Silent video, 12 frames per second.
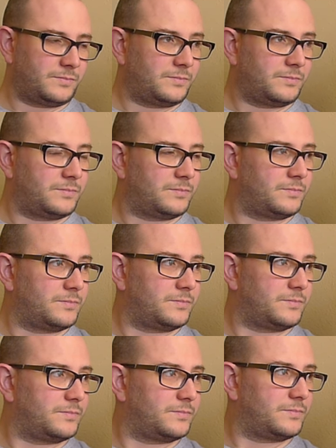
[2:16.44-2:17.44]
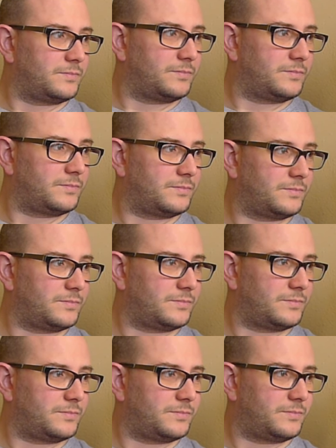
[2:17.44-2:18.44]

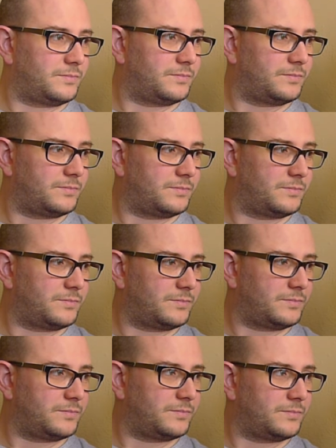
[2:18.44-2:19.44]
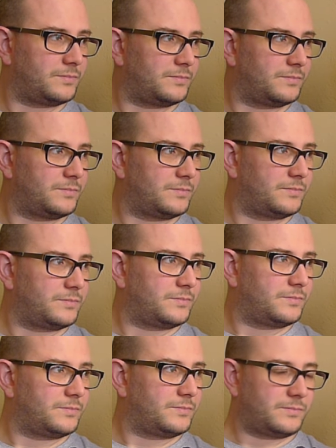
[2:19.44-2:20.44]

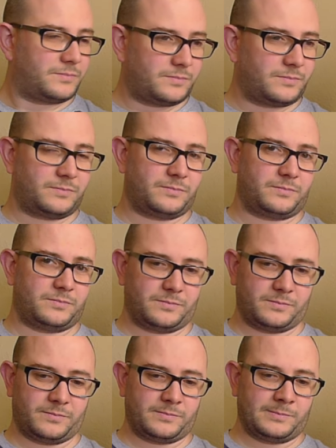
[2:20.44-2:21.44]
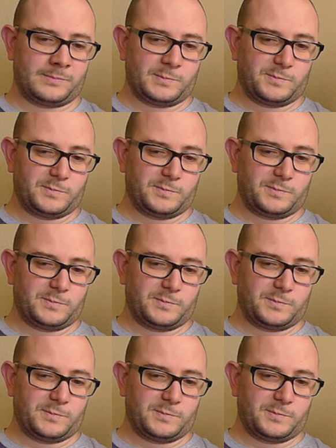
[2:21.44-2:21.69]
The person shown says nothing.